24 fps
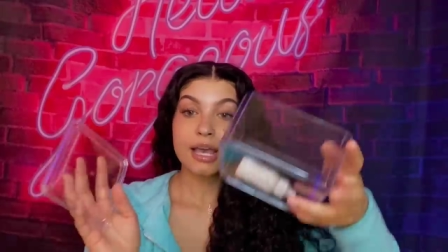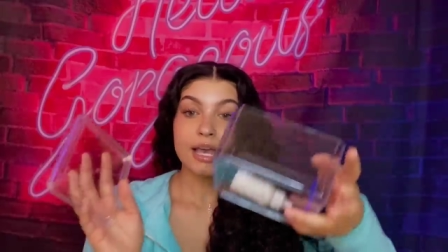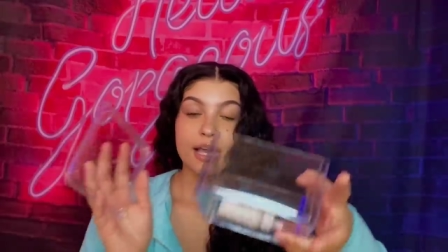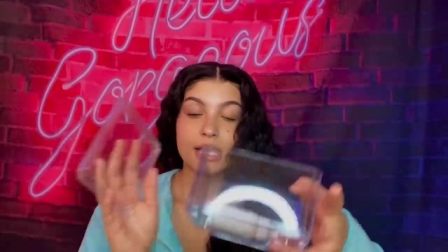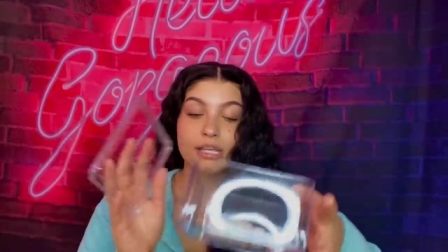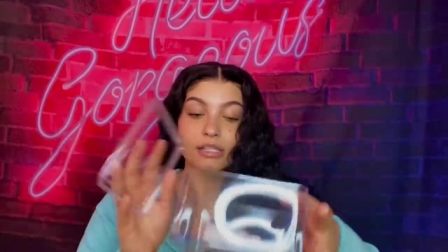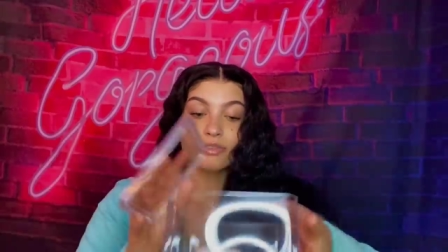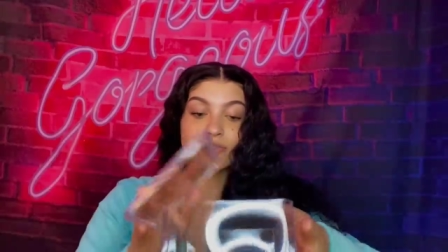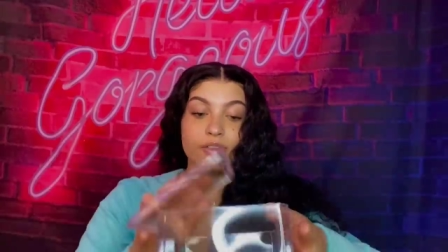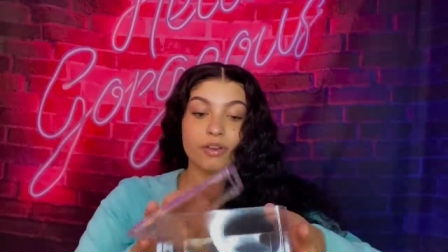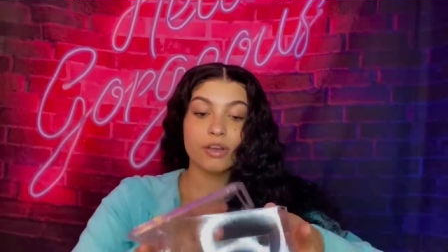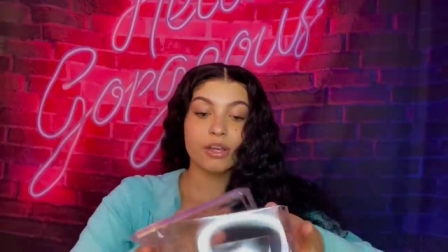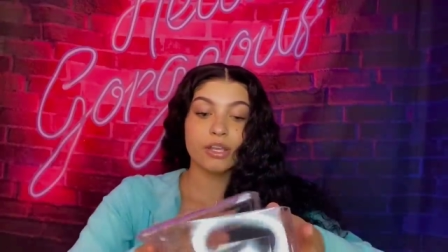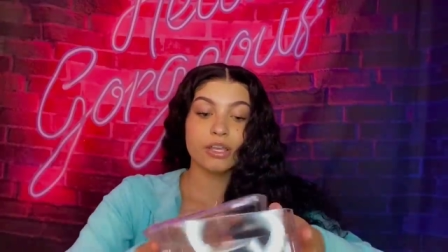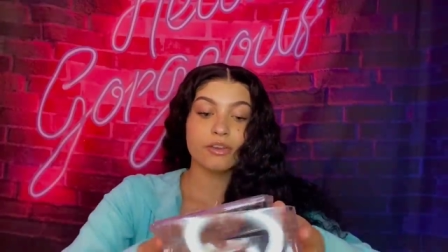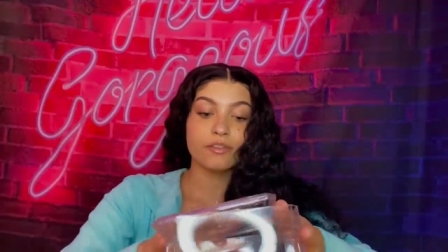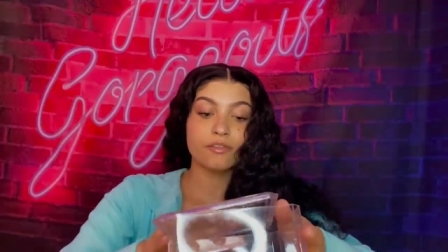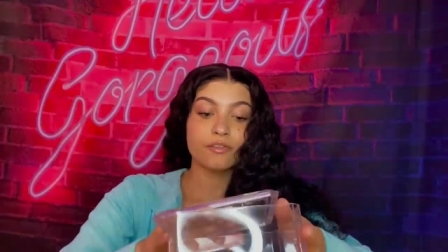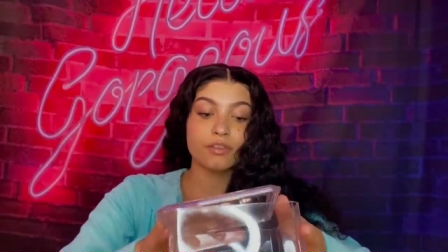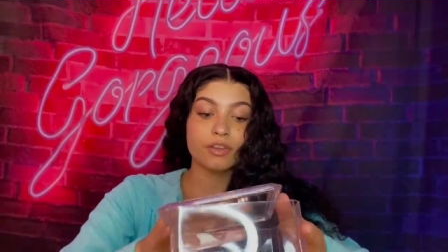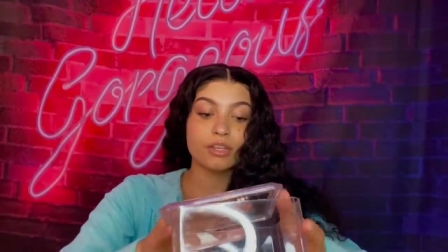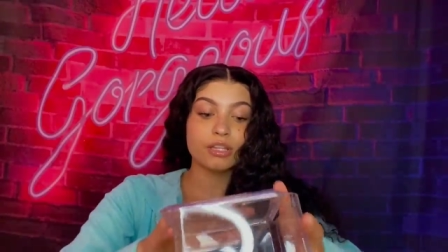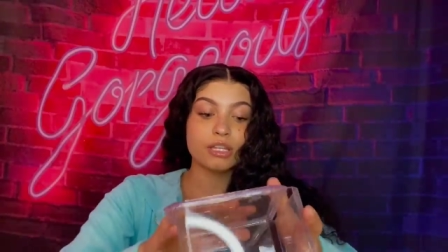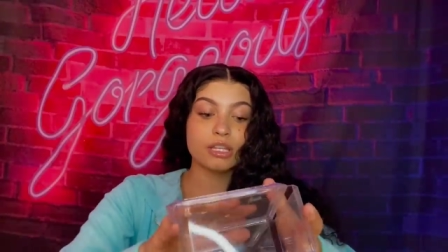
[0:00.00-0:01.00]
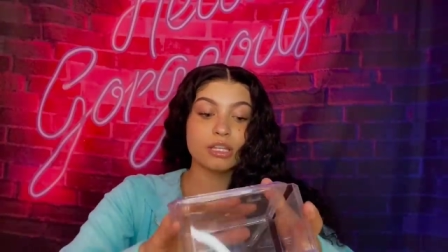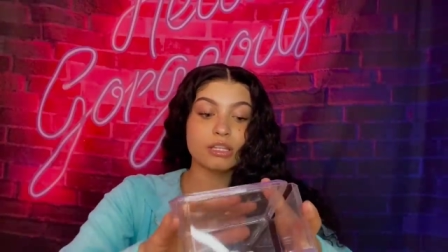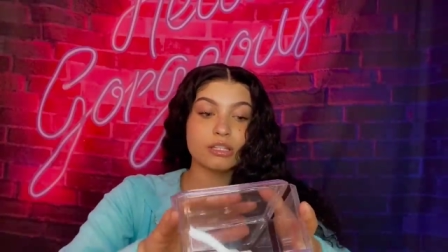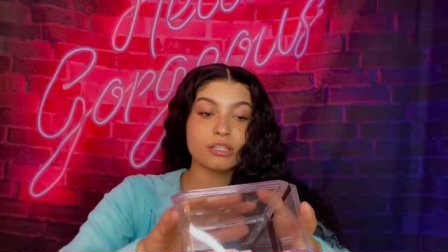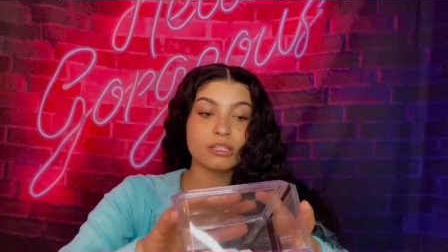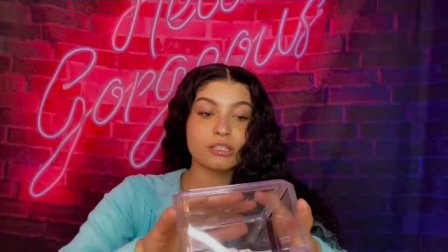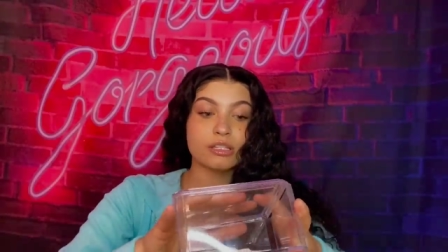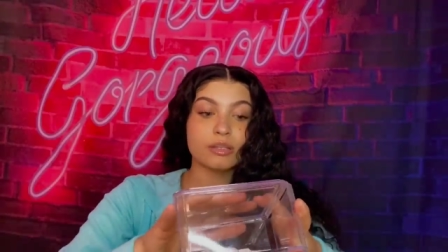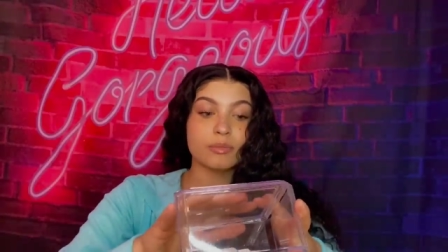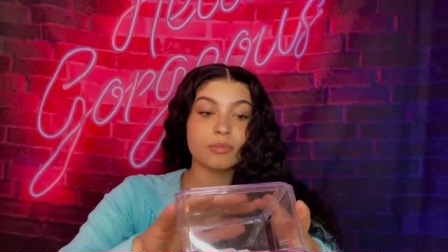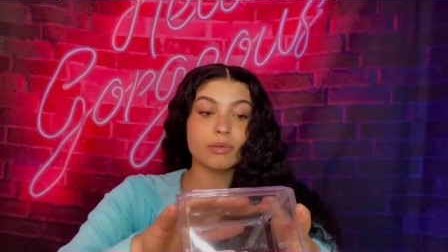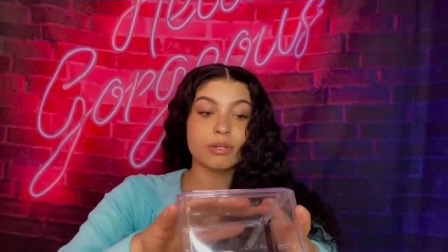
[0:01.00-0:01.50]
It's very convenient
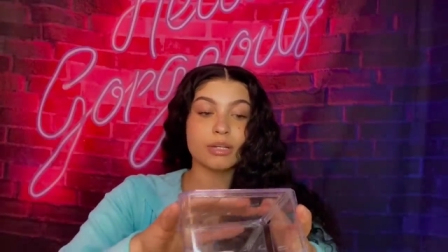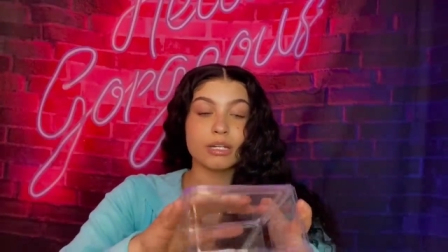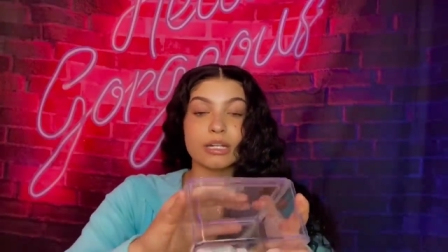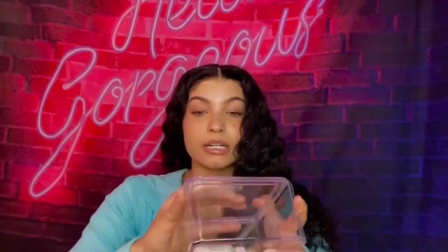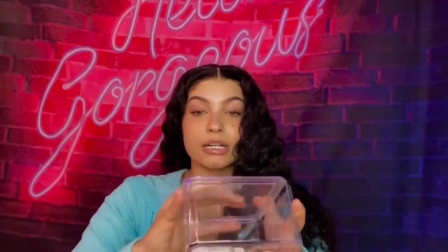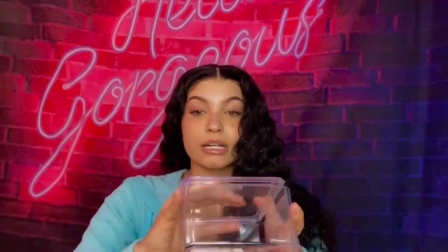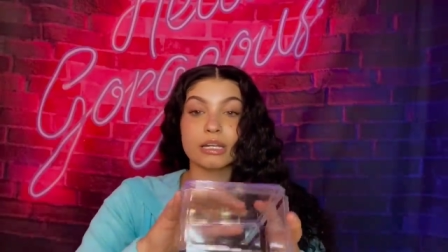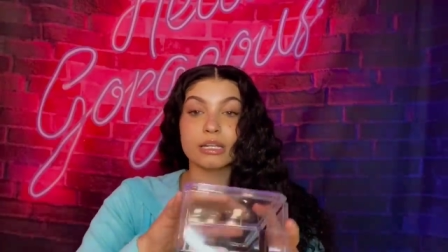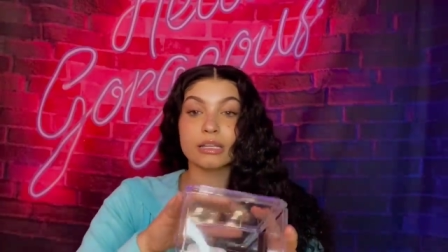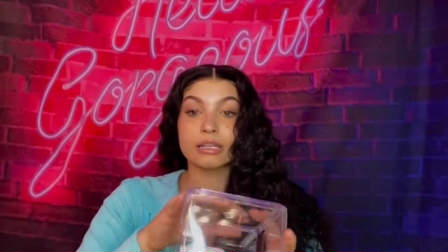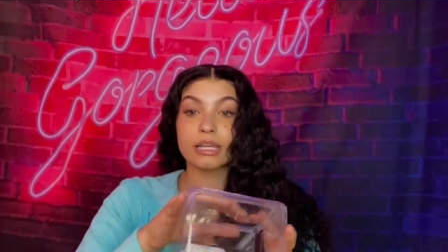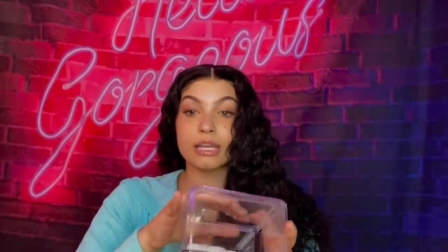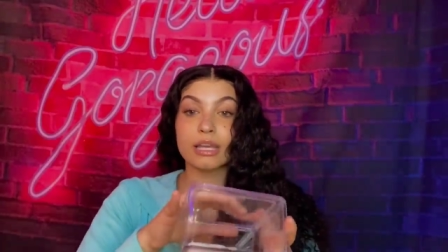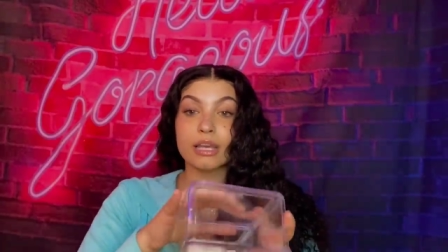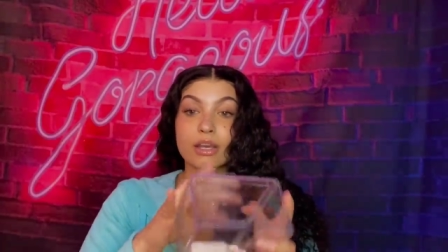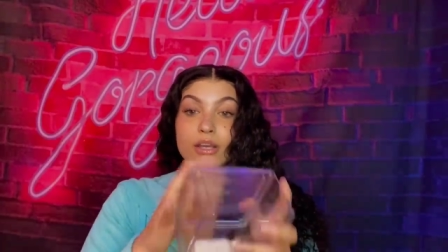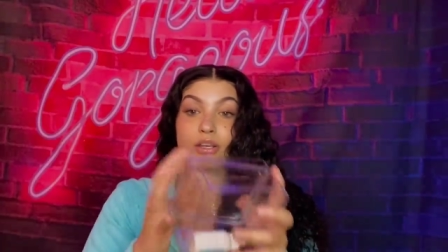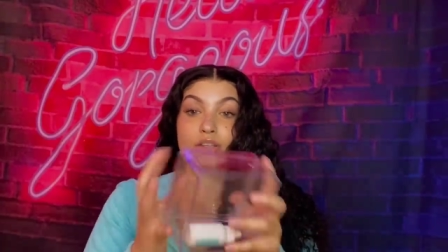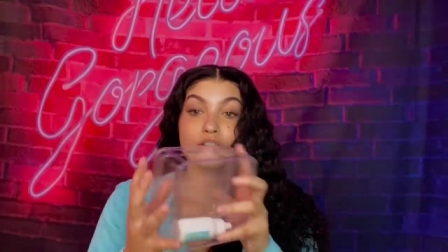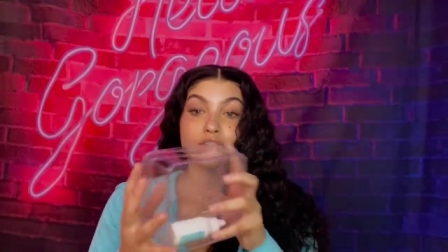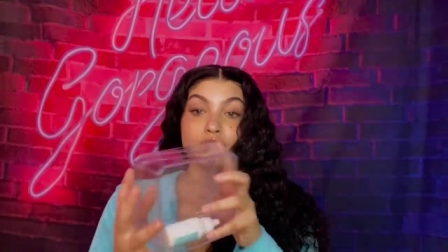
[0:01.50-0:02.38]
just to put it in there,